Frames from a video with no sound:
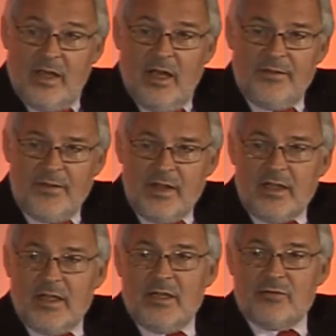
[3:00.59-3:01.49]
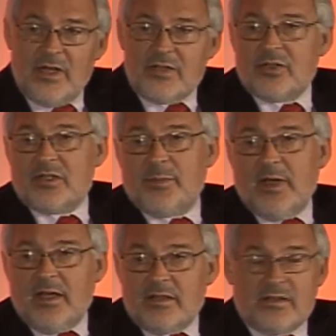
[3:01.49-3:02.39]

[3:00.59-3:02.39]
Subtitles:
I think, in retrospect,